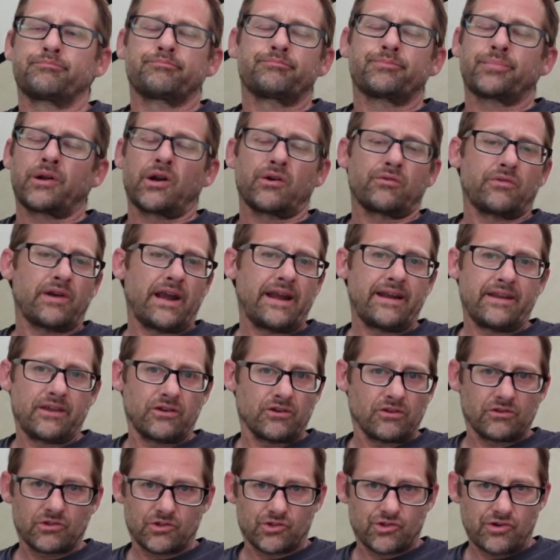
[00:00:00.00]

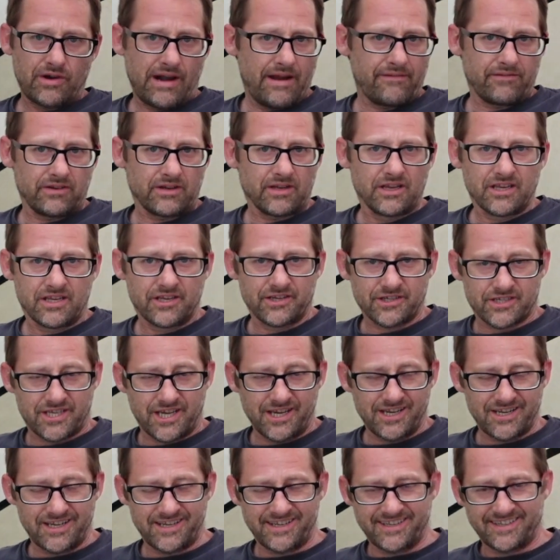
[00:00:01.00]
perennial
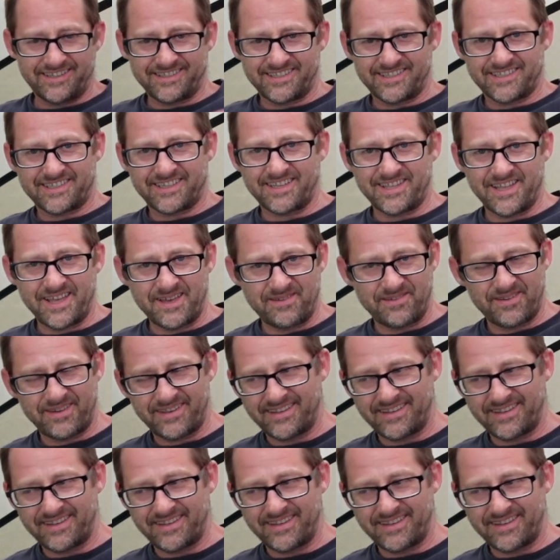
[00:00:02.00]
travellers, so